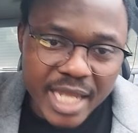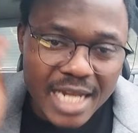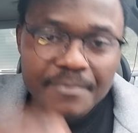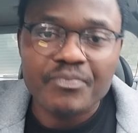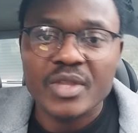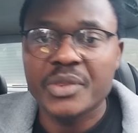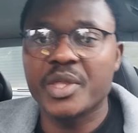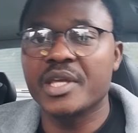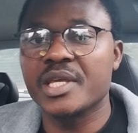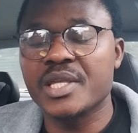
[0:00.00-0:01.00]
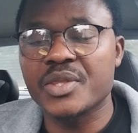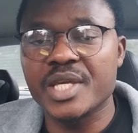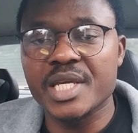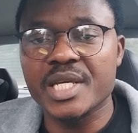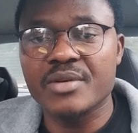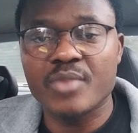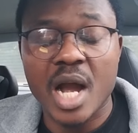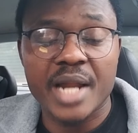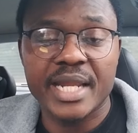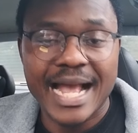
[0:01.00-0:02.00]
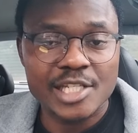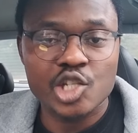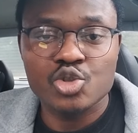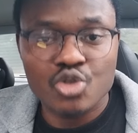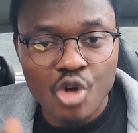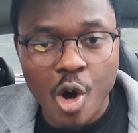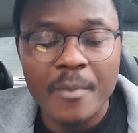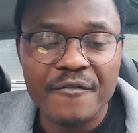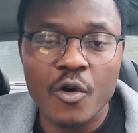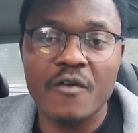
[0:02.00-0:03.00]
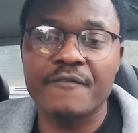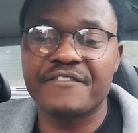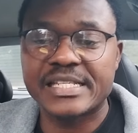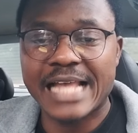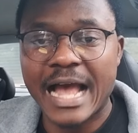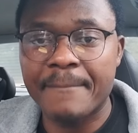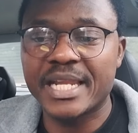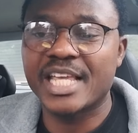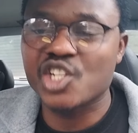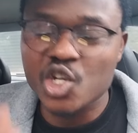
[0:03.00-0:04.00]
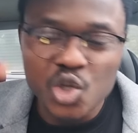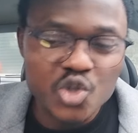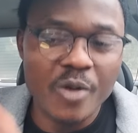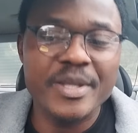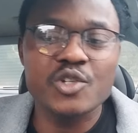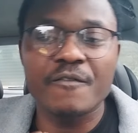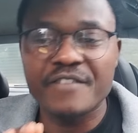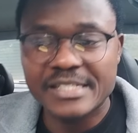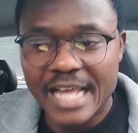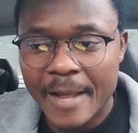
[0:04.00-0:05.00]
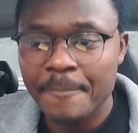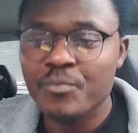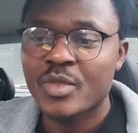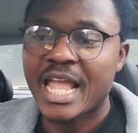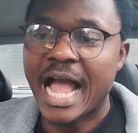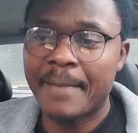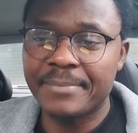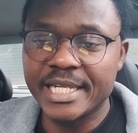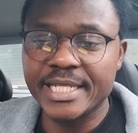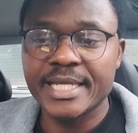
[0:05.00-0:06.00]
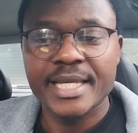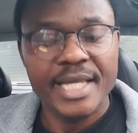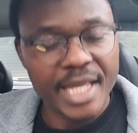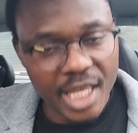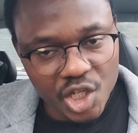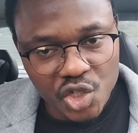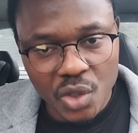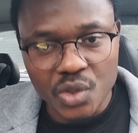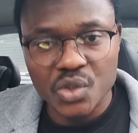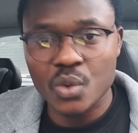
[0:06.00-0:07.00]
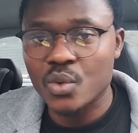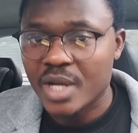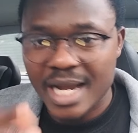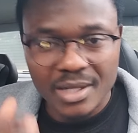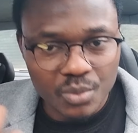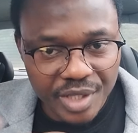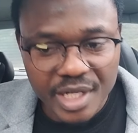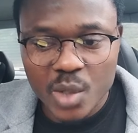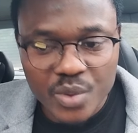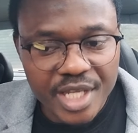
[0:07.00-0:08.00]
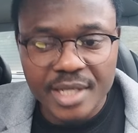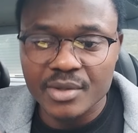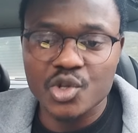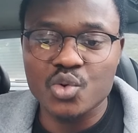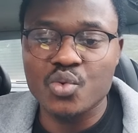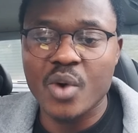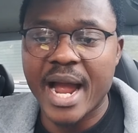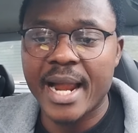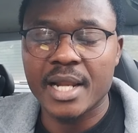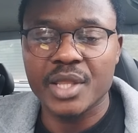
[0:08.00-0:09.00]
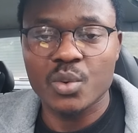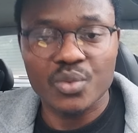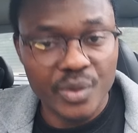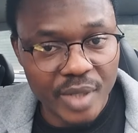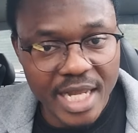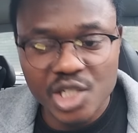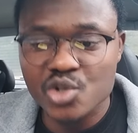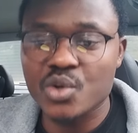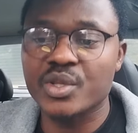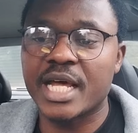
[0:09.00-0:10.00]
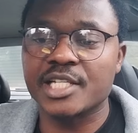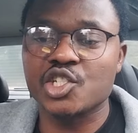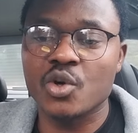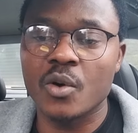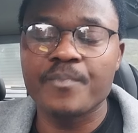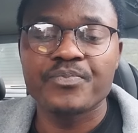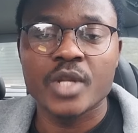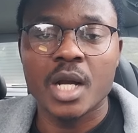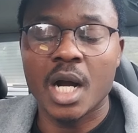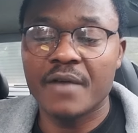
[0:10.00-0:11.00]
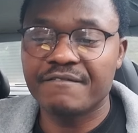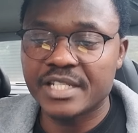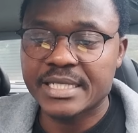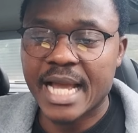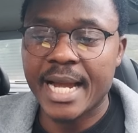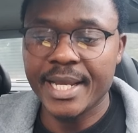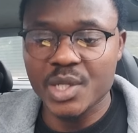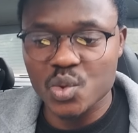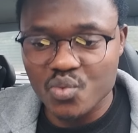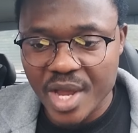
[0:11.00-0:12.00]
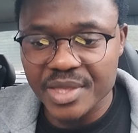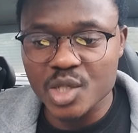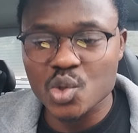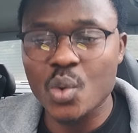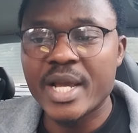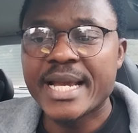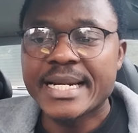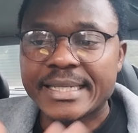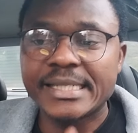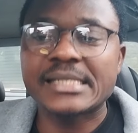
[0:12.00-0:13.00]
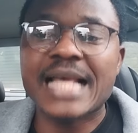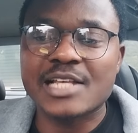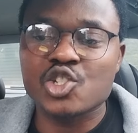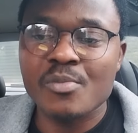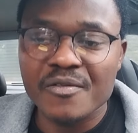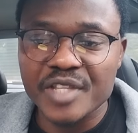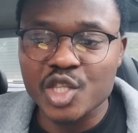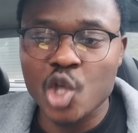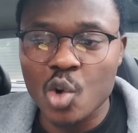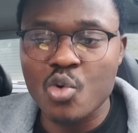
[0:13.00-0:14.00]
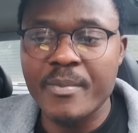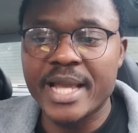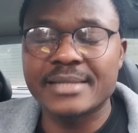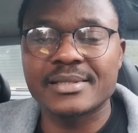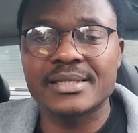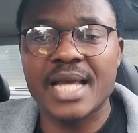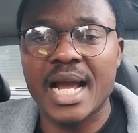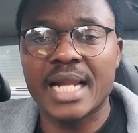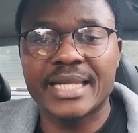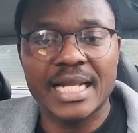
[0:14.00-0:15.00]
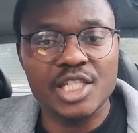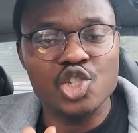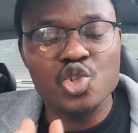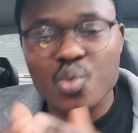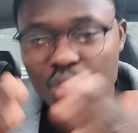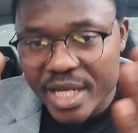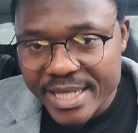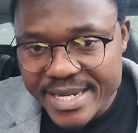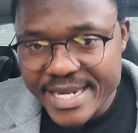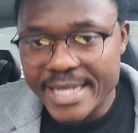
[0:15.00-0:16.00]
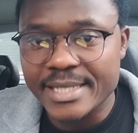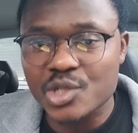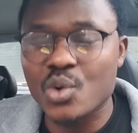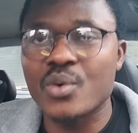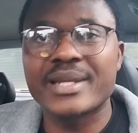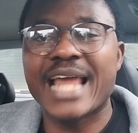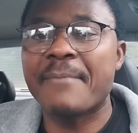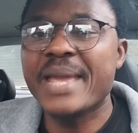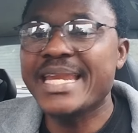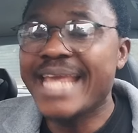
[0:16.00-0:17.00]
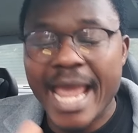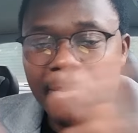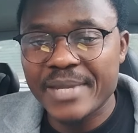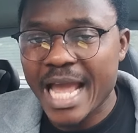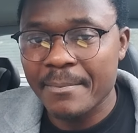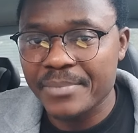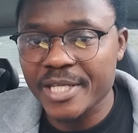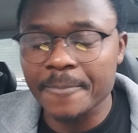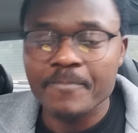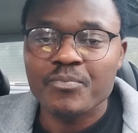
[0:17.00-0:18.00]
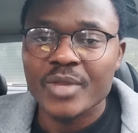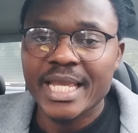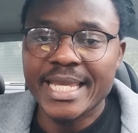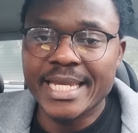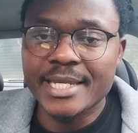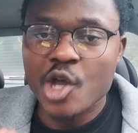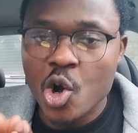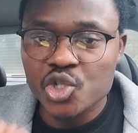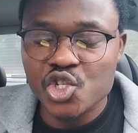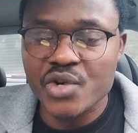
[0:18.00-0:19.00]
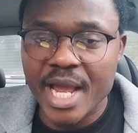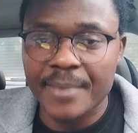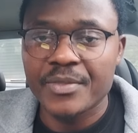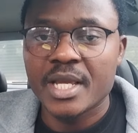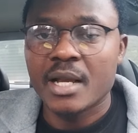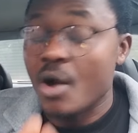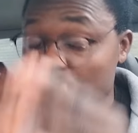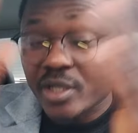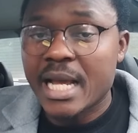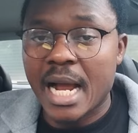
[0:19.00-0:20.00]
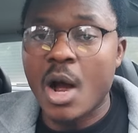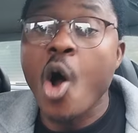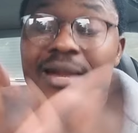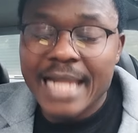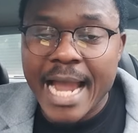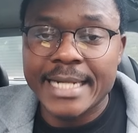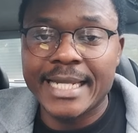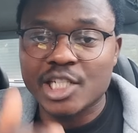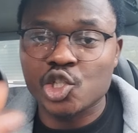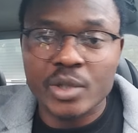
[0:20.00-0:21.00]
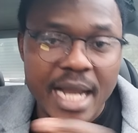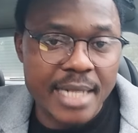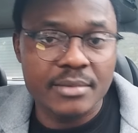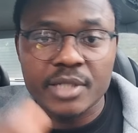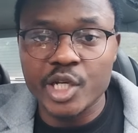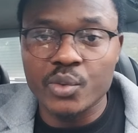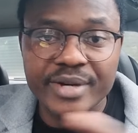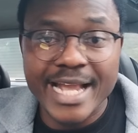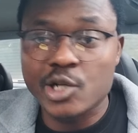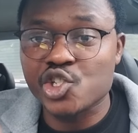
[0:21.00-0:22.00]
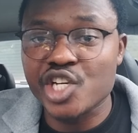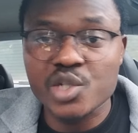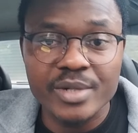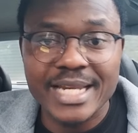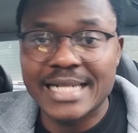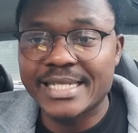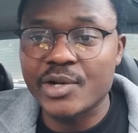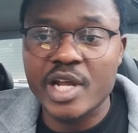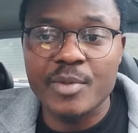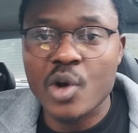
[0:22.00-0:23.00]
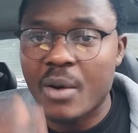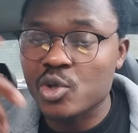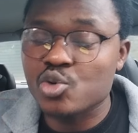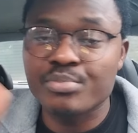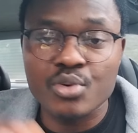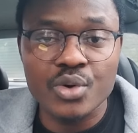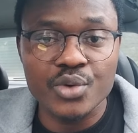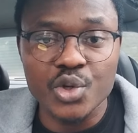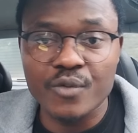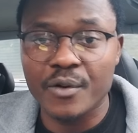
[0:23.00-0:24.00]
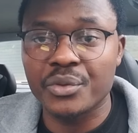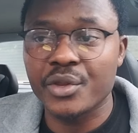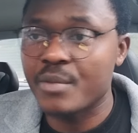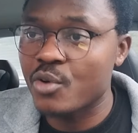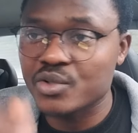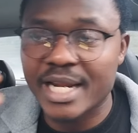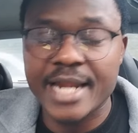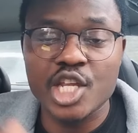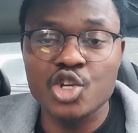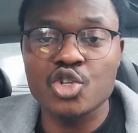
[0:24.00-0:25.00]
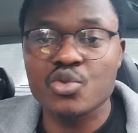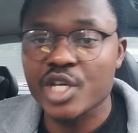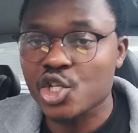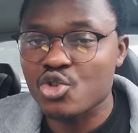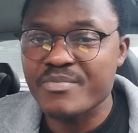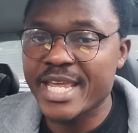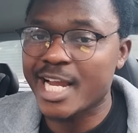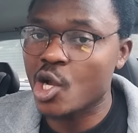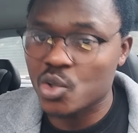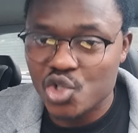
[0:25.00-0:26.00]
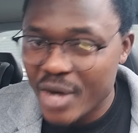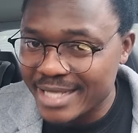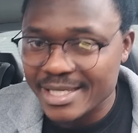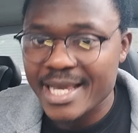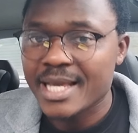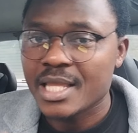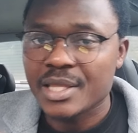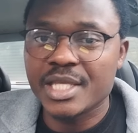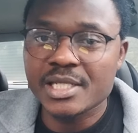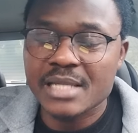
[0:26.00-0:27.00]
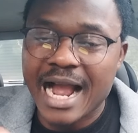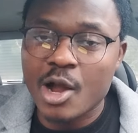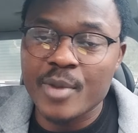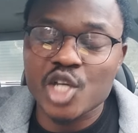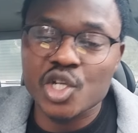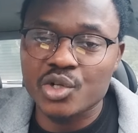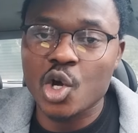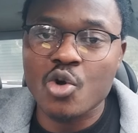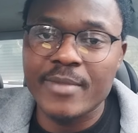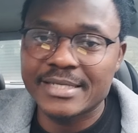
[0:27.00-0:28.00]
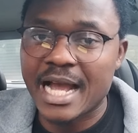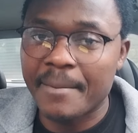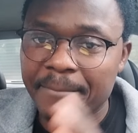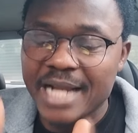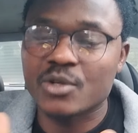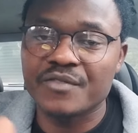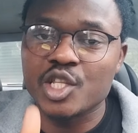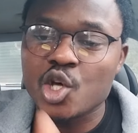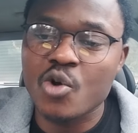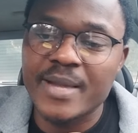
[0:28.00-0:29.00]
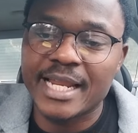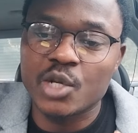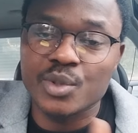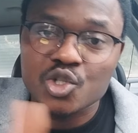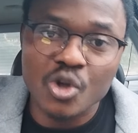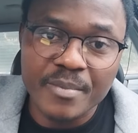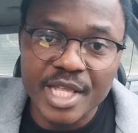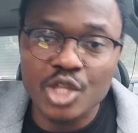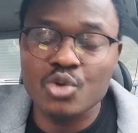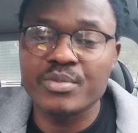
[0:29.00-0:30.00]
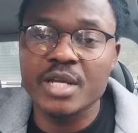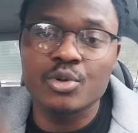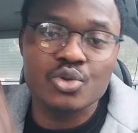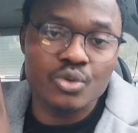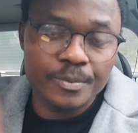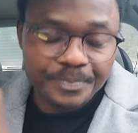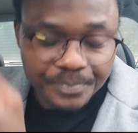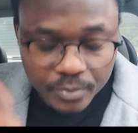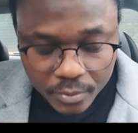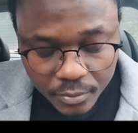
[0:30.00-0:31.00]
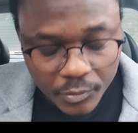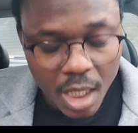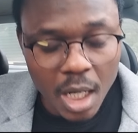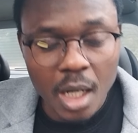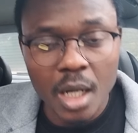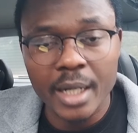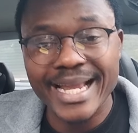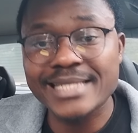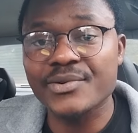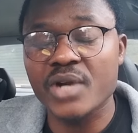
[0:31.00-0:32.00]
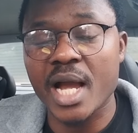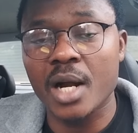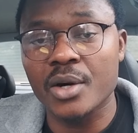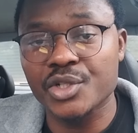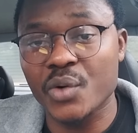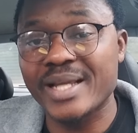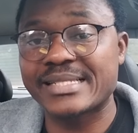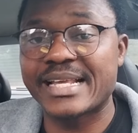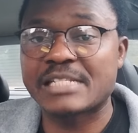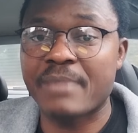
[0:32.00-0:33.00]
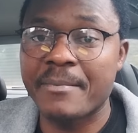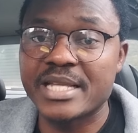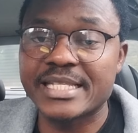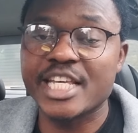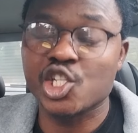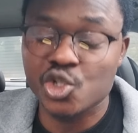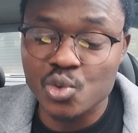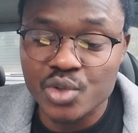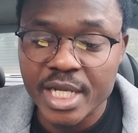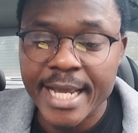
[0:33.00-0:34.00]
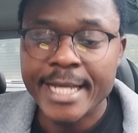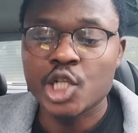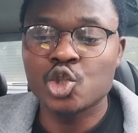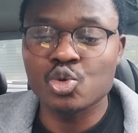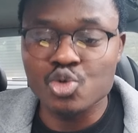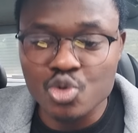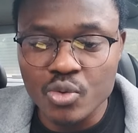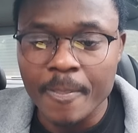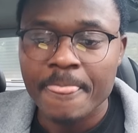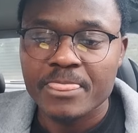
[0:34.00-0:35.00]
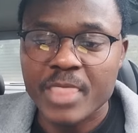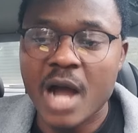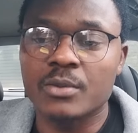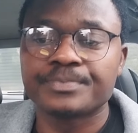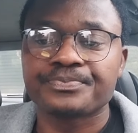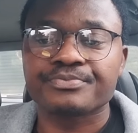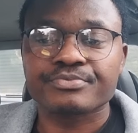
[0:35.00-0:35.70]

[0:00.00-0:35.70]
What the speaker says: Then they ask you to come for visa application. You submit your visa application. So, and within a week, they will let you know that your visa is ready. So these are some of the documents that you will need. So there are many Airbnb in Austria. Oh, sorry, online that you can, you know, negotiate with and tell them, no, I want to book you for 3 months and I need you to issue me a contract. These accommodation documents are part of the document that you will submit to be able to get your residence permit issued to you. Now,